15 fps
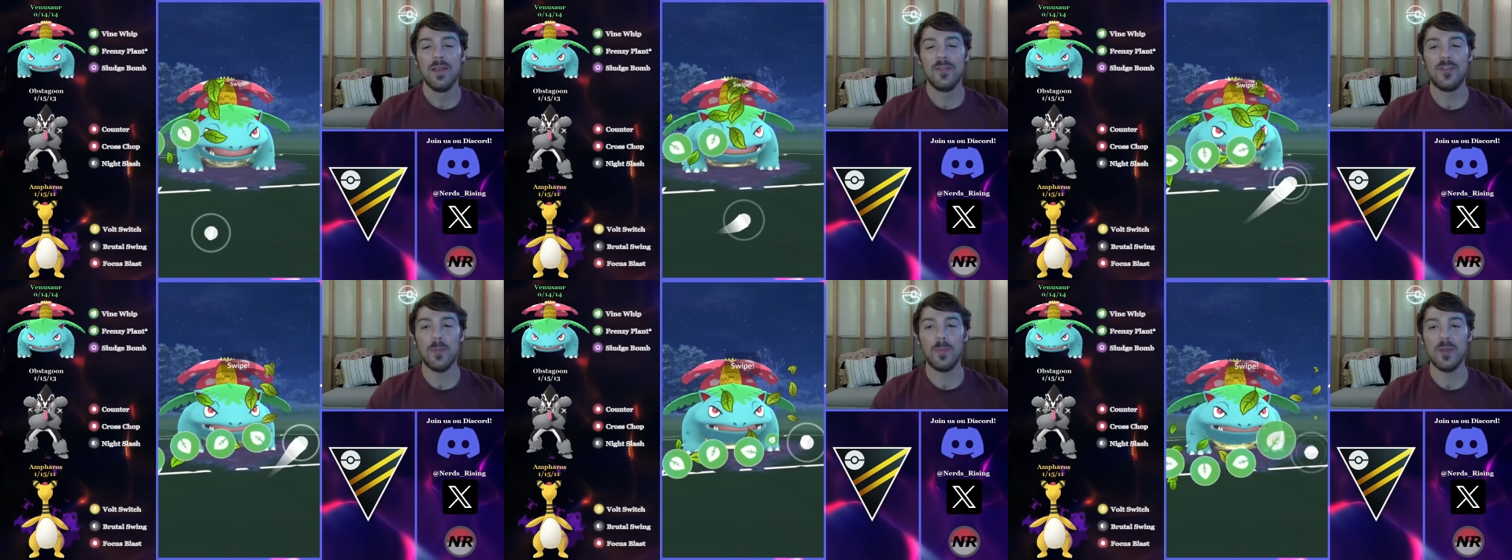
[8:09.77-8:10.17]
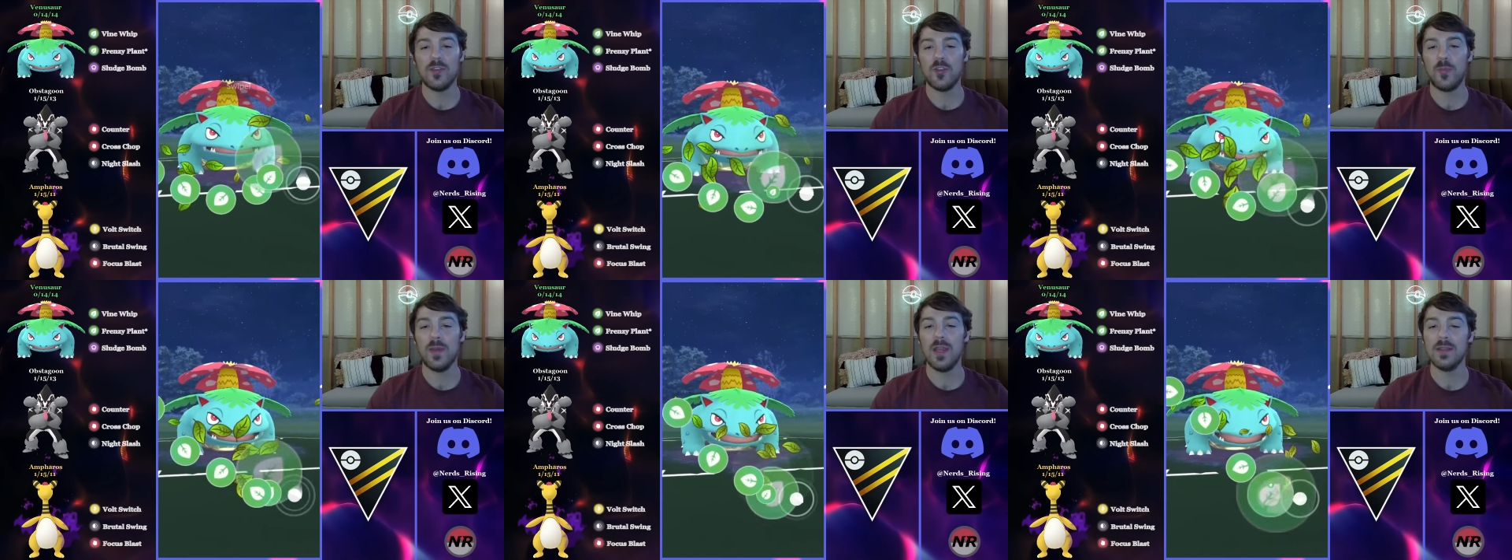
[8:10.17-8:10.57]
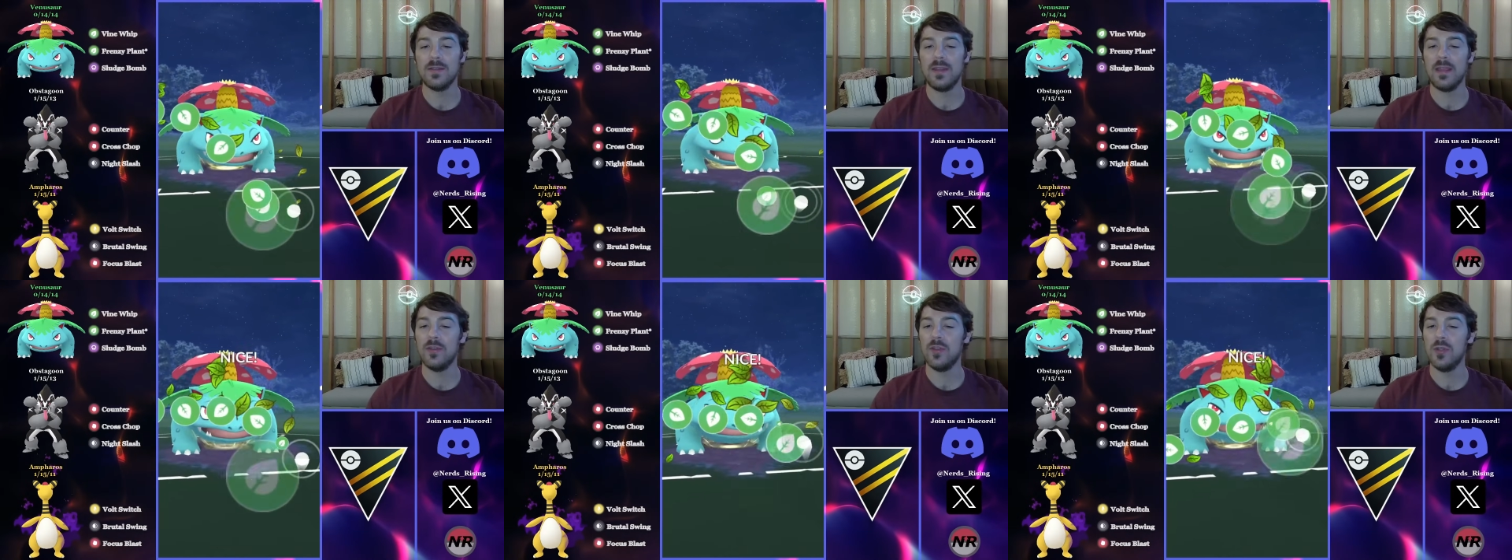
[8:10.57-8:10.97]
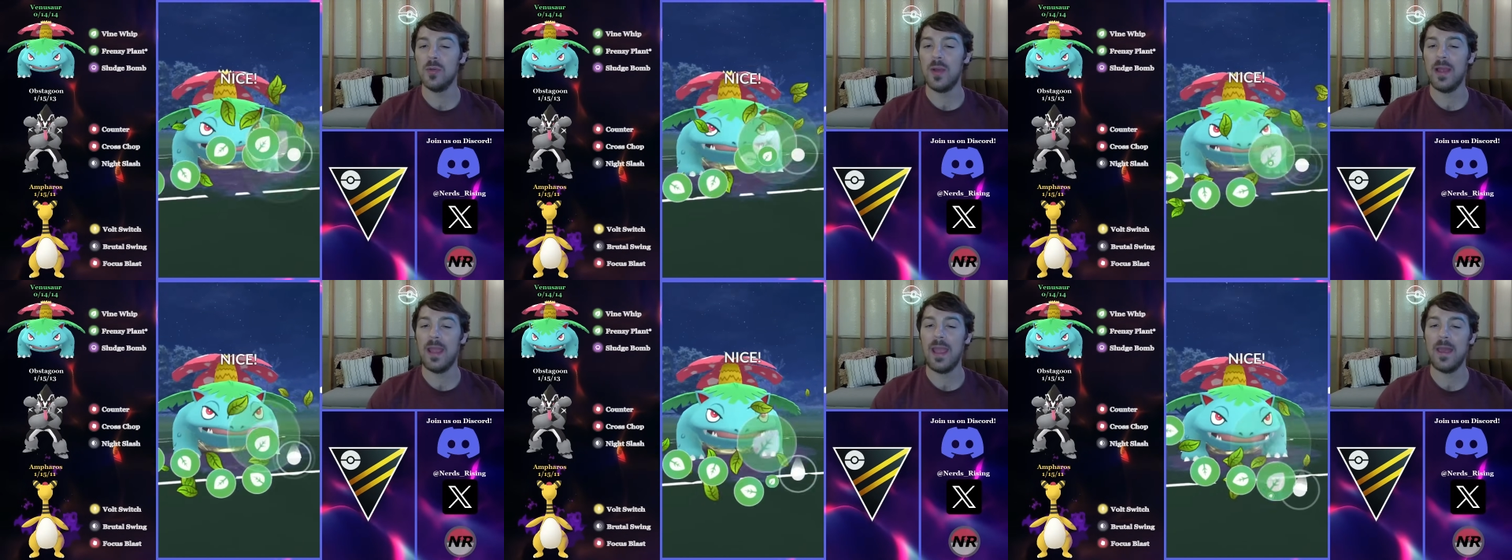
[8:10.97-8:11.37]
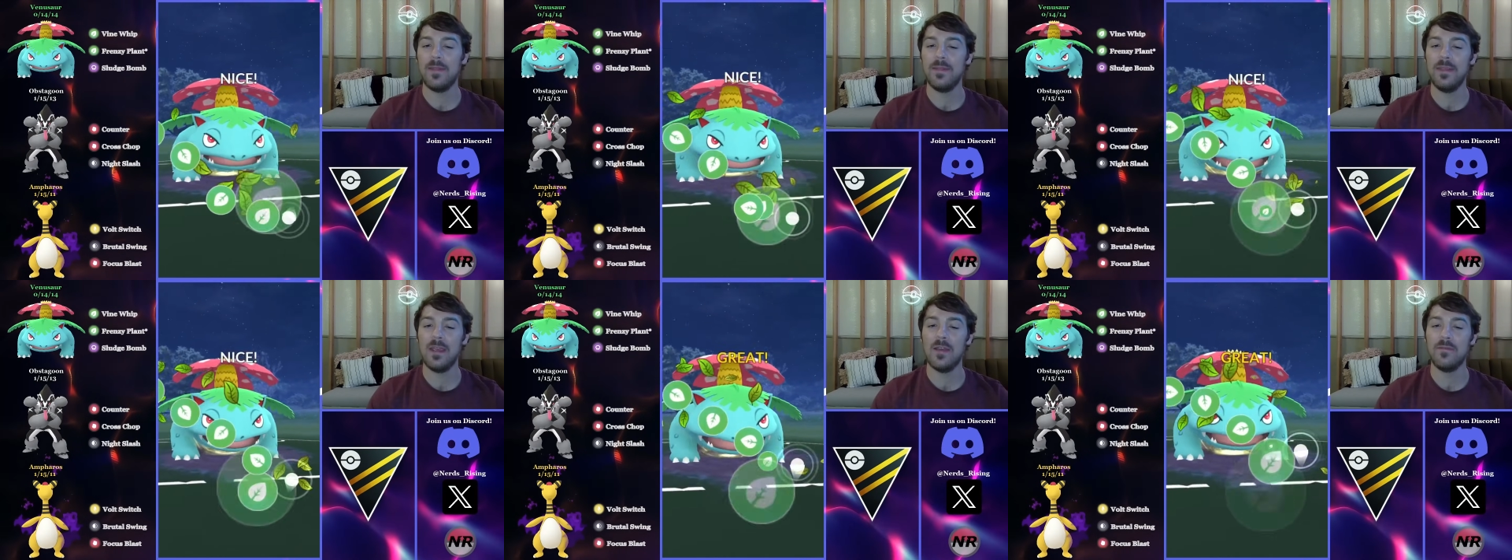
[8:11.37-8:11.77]
simply just because they knew I
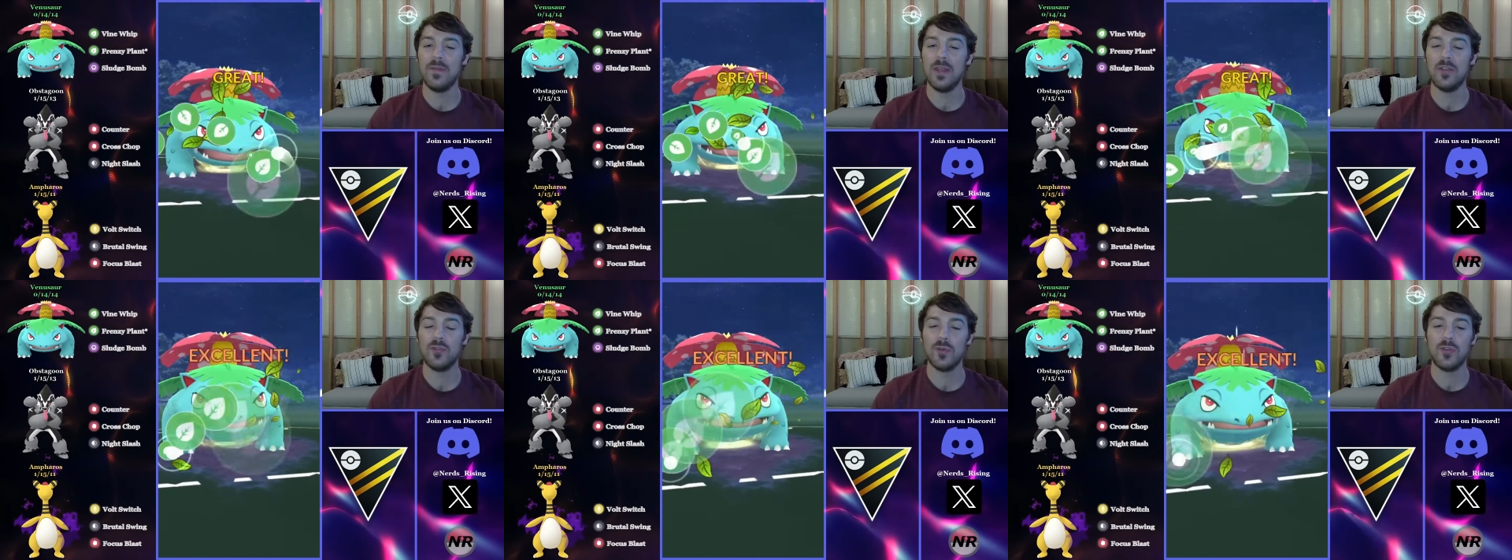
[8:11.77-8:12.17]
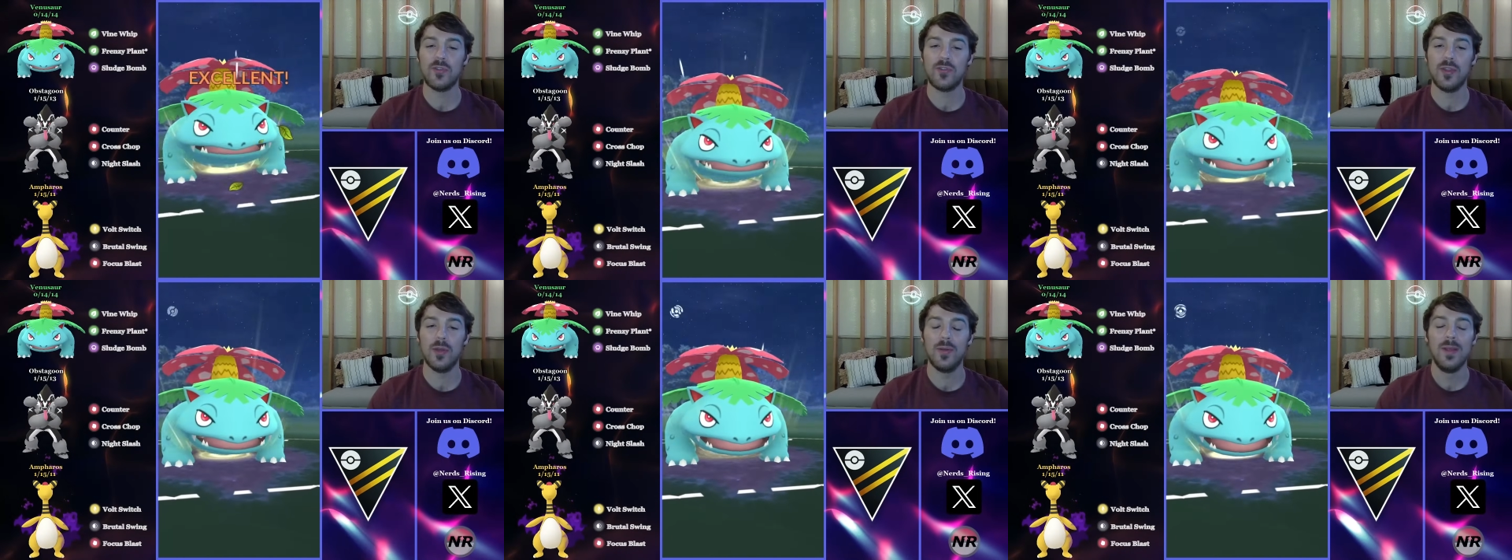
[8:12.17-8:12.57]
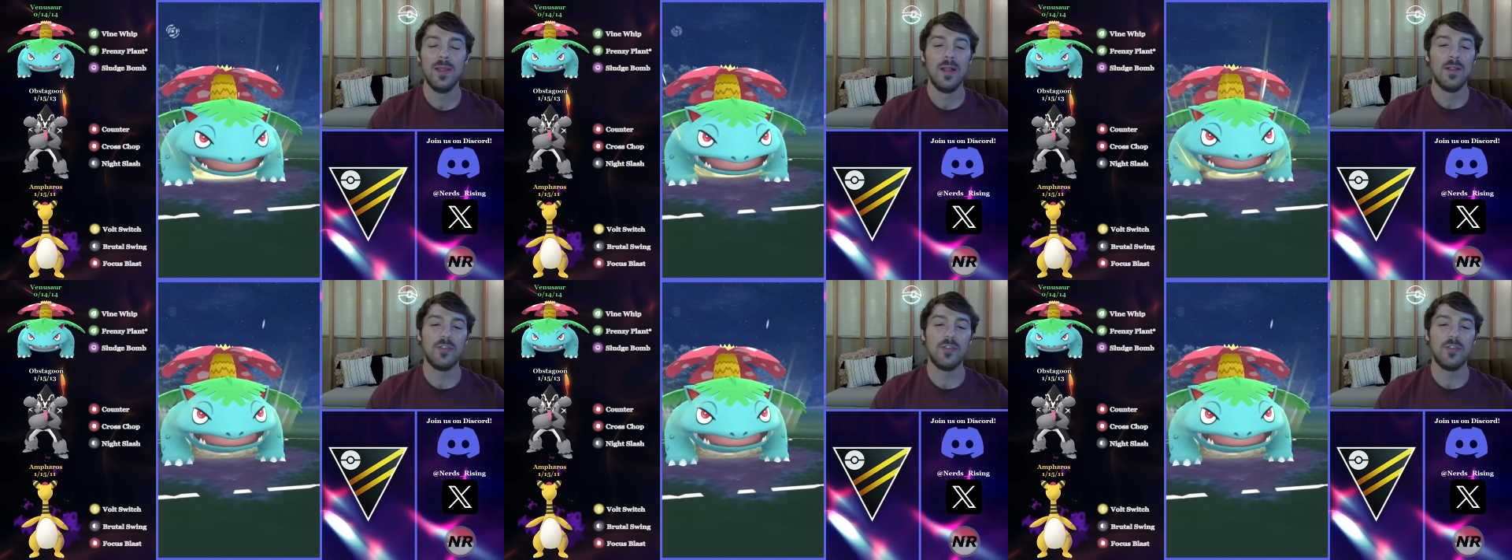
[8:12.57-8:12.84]
had the Venusaur still,